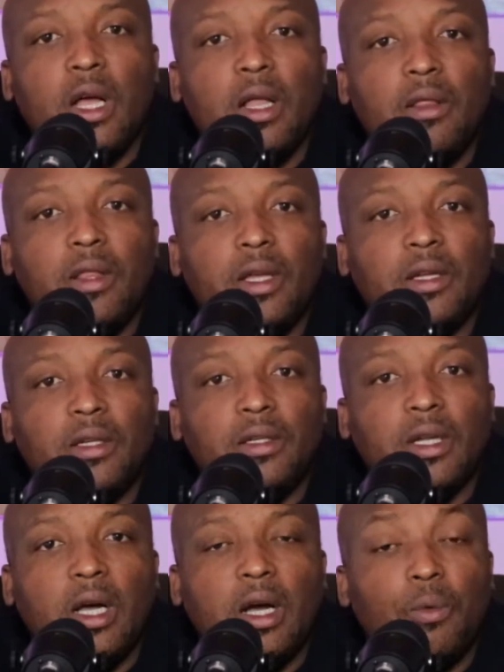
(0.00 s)
Then
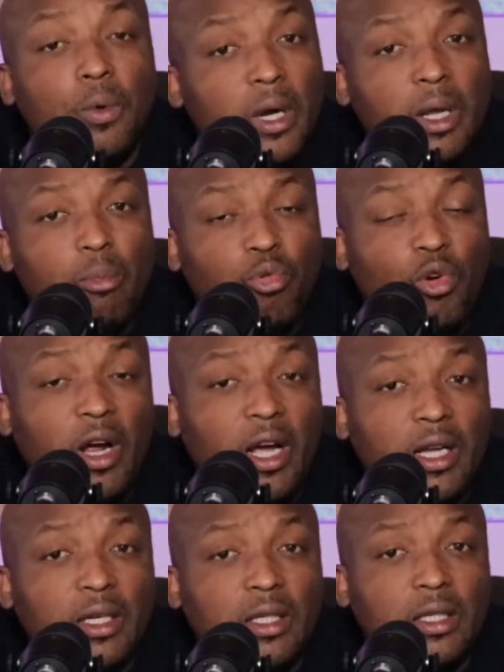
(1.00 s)
Roddie
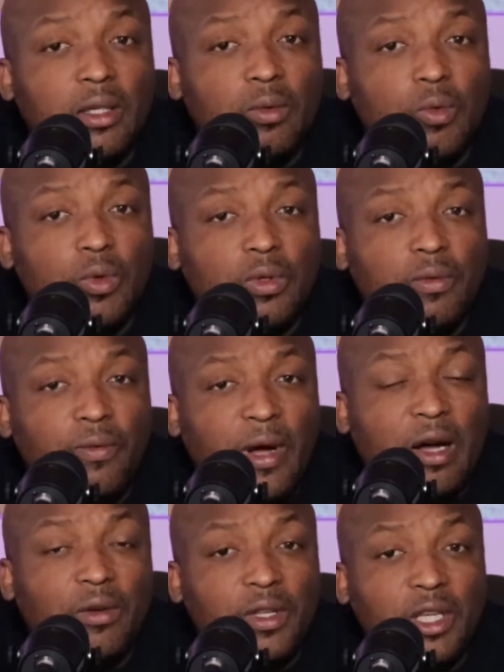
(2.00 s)
Bryant was
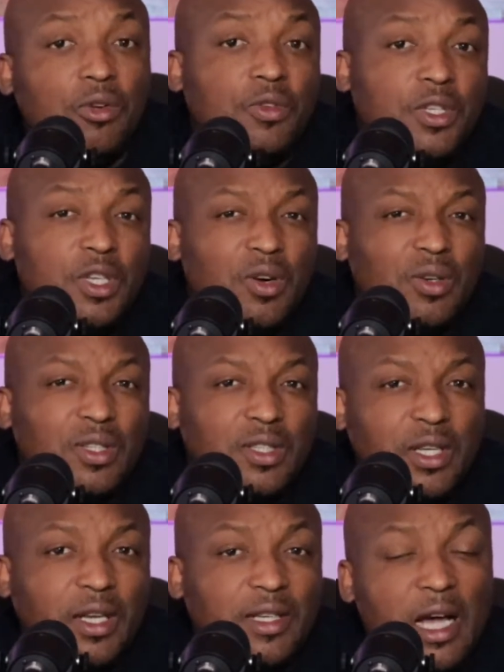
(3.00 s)
found guilty on
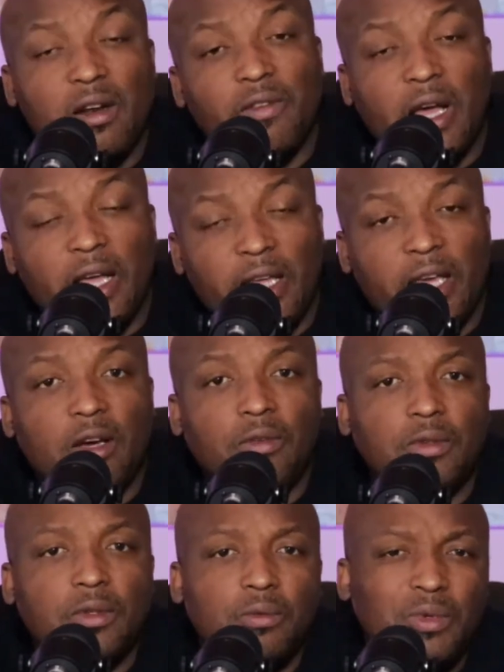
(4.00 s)
6 out of 9
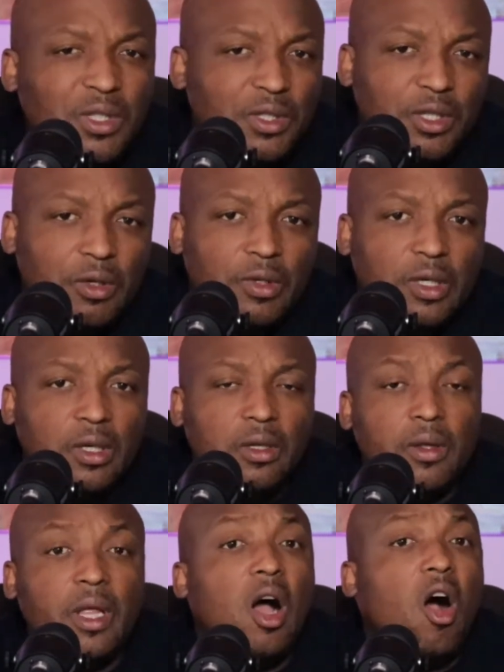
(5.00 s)
counts, which is still
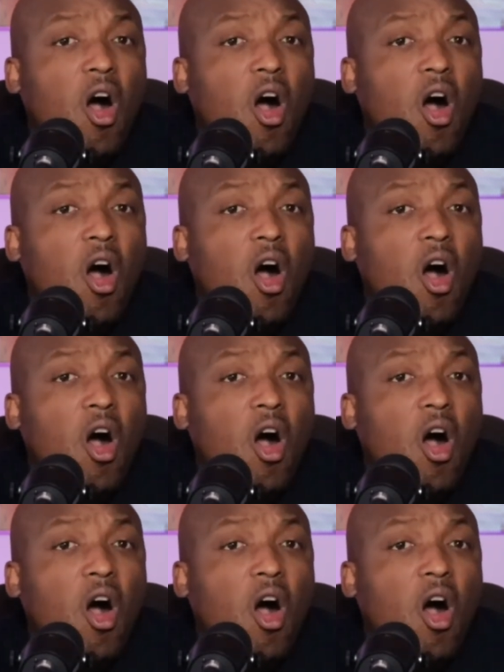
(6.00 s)
good.